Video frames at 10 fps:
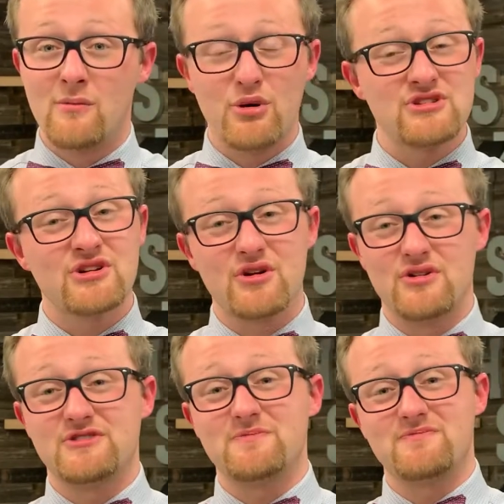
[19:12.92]
Boys and
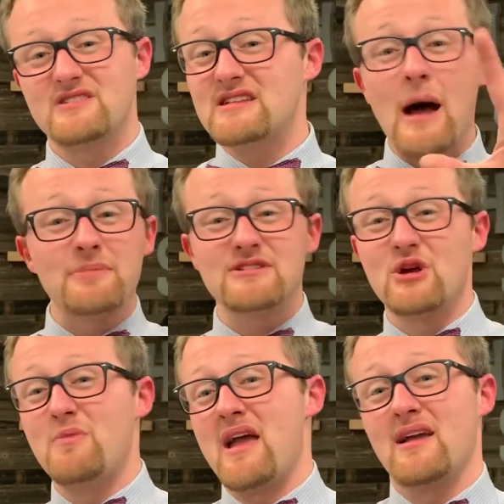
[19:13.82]
girls, stop
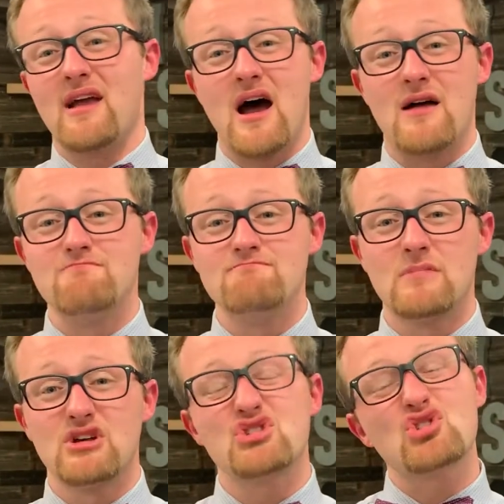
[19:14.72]
disobeying God.
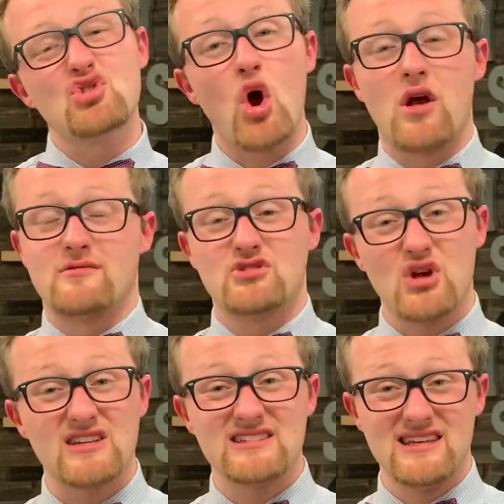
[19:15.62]
Start
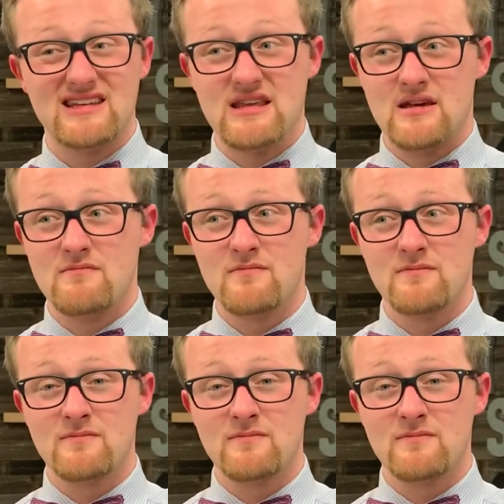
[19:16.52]
trusting in Him.